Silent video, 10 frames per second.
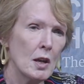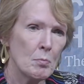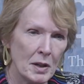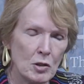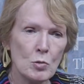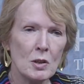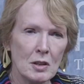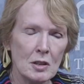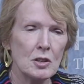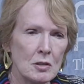but you can
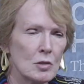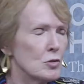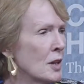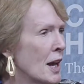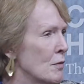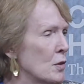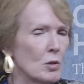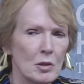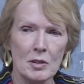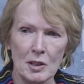continue to have your
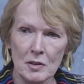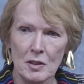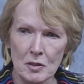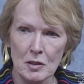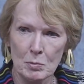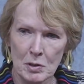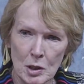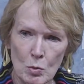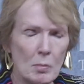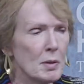own ethnicity, but you
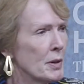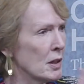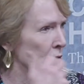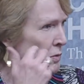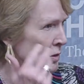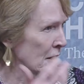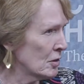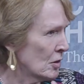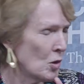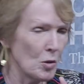will be part of a greater
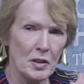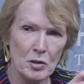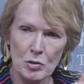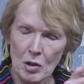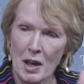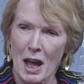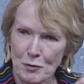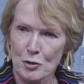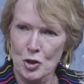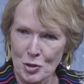whole, but you don't have
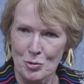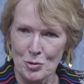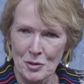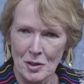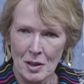to choose.